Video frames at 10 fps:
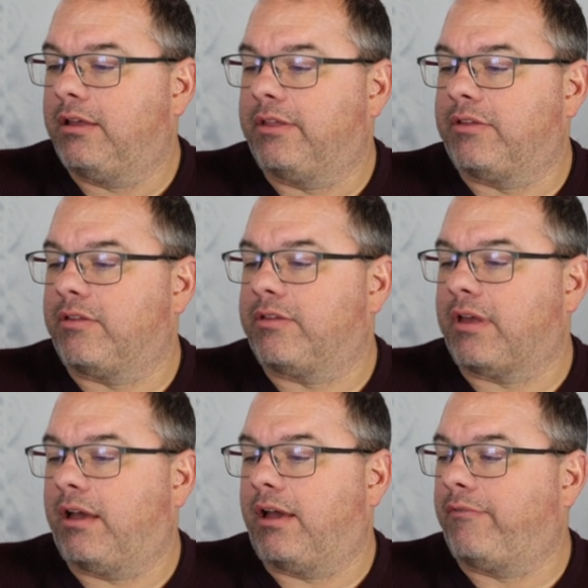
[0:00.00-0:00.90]
This is,
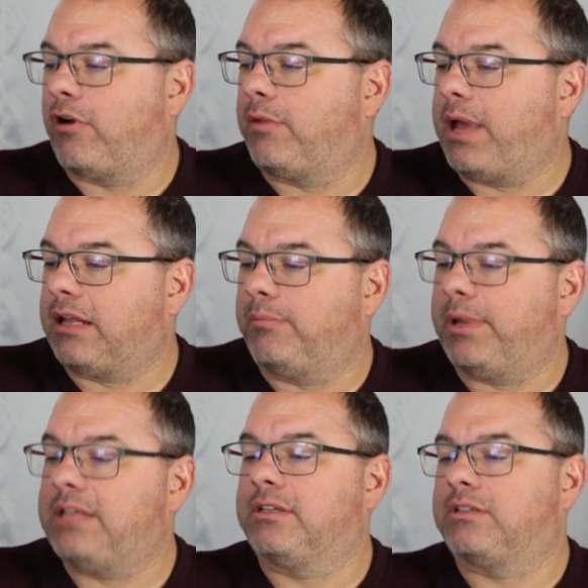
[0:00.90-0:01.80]
I've already packed the
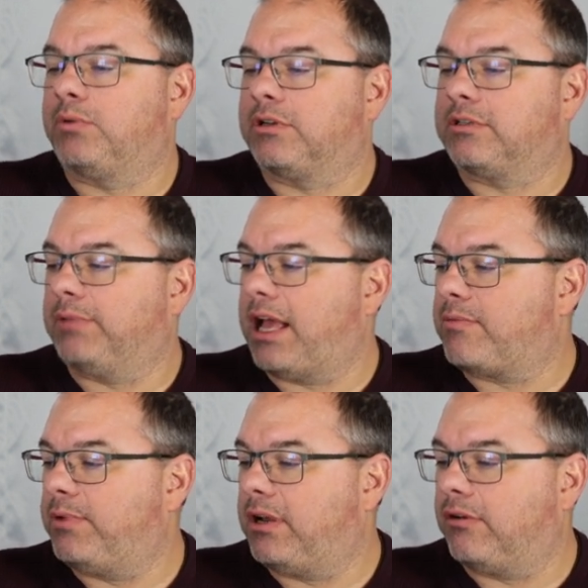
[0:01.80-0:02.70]
basics. What are some
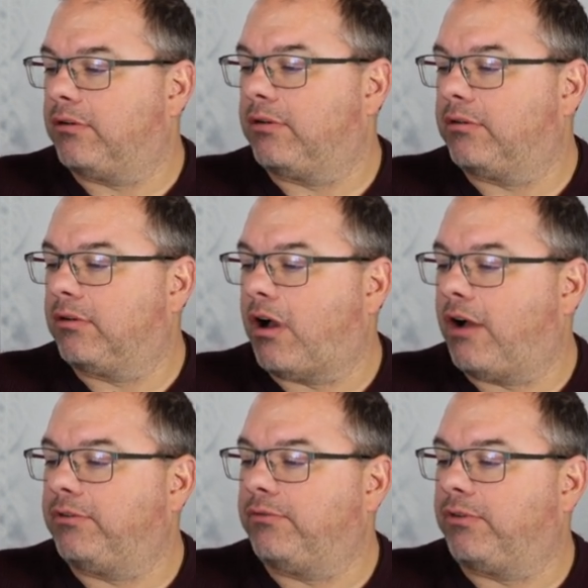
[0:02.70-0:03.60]
last minute or
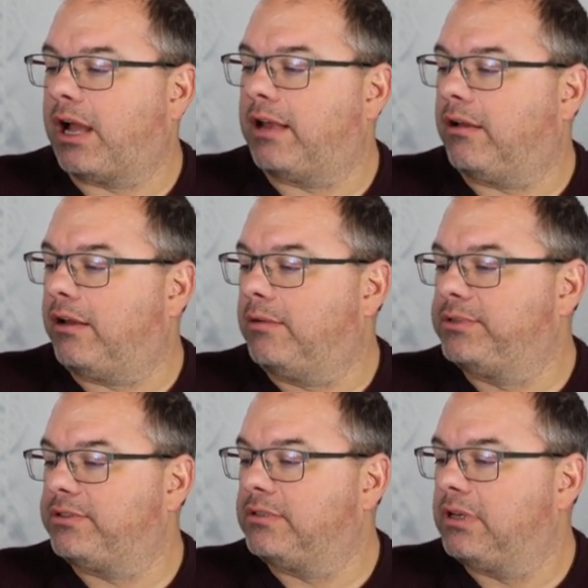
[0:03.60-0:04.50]
often forgotten
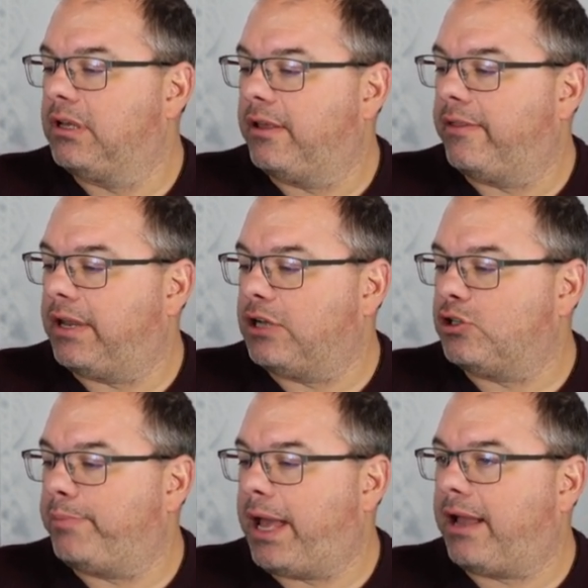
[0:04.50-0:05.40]
items that I
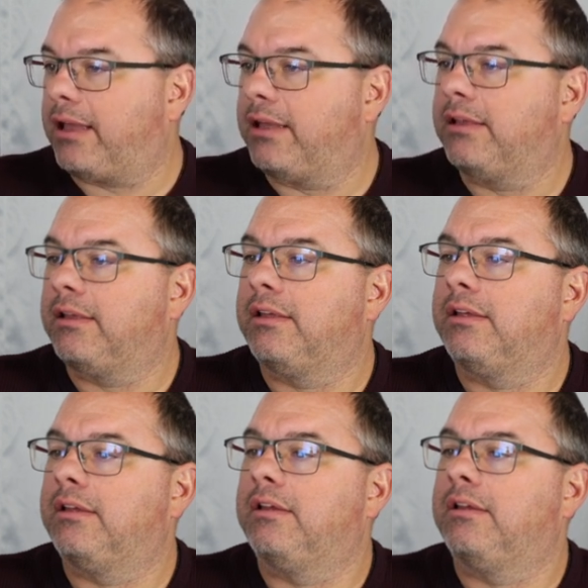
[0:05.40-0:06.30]
should pack?
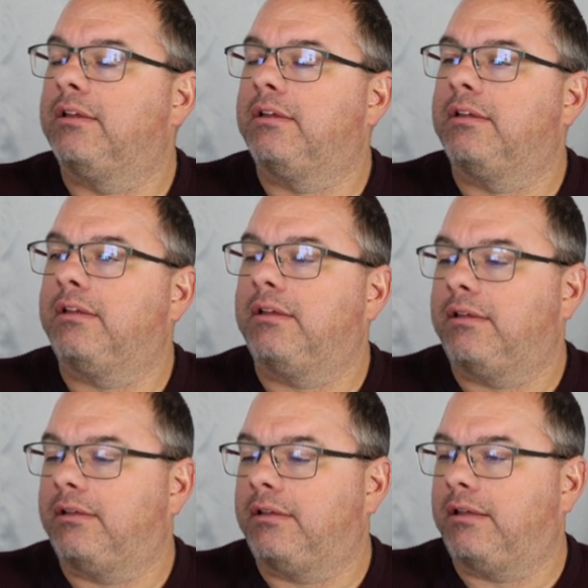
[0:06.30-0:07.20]

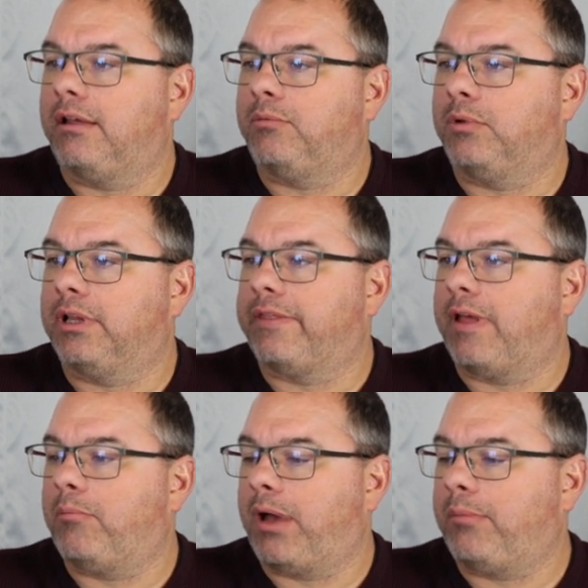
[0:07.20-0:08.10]
And we'll let
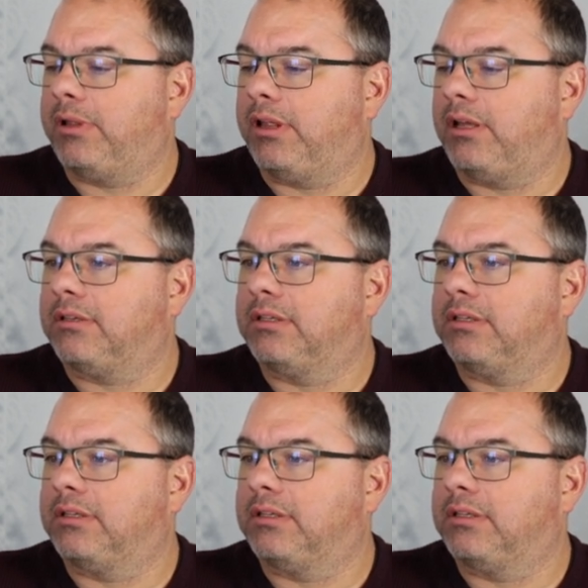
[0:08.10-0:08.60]
that populate.